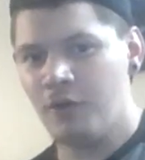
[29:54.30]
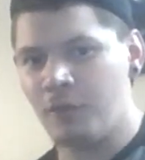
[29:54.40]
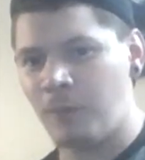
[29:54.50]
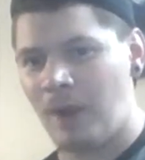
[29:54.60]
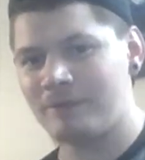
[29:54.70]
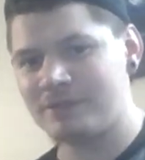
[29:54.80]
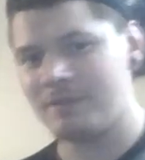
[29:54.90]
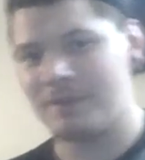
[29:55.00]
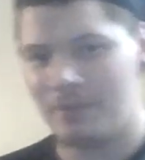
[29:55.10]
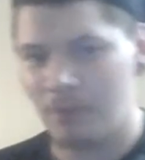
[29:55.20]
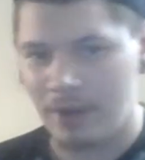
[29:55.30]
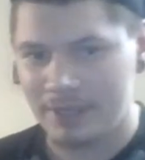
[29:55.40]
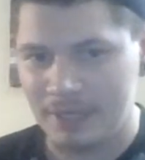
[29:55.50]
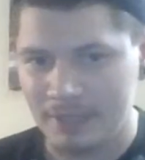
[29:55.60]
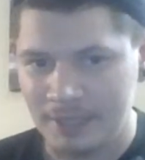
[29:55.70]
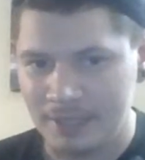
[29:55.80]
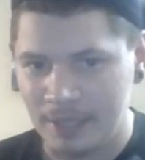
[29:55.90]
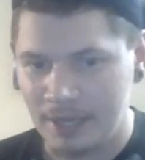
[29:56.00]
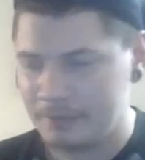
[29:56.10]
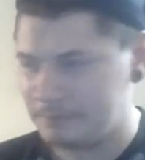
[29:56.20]
why would somebody be walking that late at
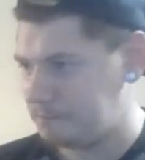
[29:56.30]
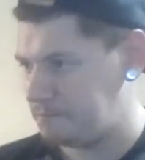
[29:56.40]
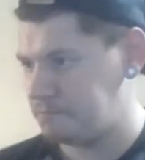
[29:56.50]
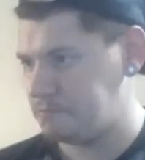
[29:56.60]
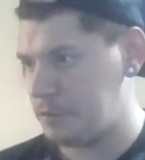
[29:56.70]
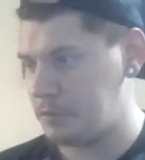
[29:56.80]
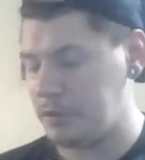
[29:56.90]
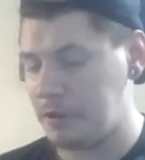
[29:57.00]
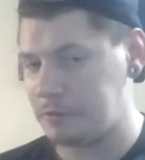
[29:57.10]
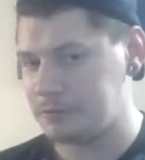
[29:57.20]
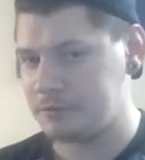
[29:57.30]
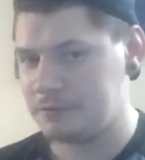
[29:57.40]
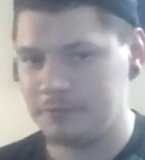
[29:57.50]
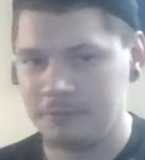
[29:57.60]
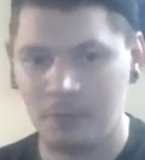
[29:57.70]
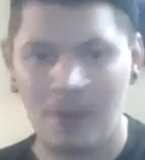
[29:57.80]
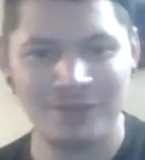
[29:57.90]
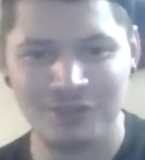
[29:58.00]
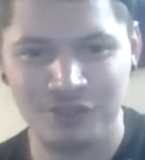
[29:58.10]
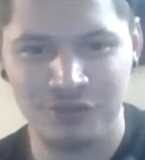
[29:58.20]
night? Who knows? Why
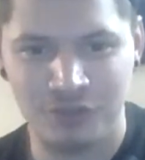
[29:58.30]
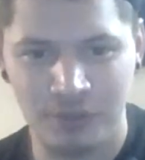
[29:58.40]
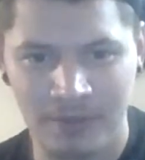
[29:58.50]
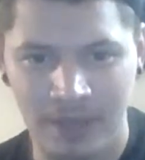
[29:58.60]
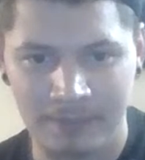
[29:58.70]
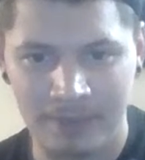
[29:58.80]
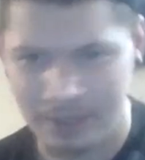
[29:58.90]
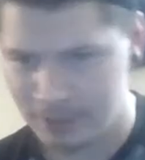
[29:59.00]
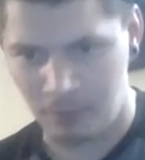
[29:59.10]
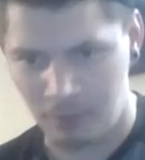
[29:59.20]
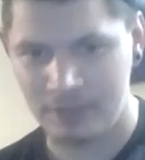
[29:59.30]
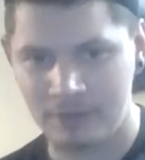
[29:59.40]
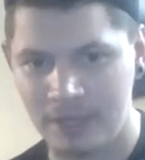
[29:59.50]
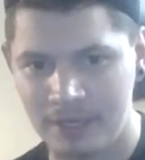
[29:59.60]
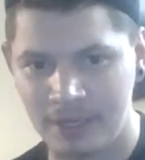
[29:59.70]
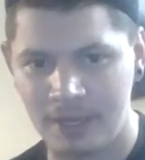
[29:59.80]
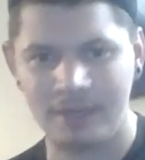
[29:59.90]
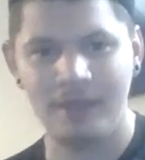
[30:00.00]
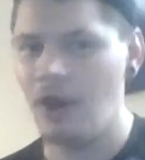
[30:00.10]
is a YouTuber like me going there late at night?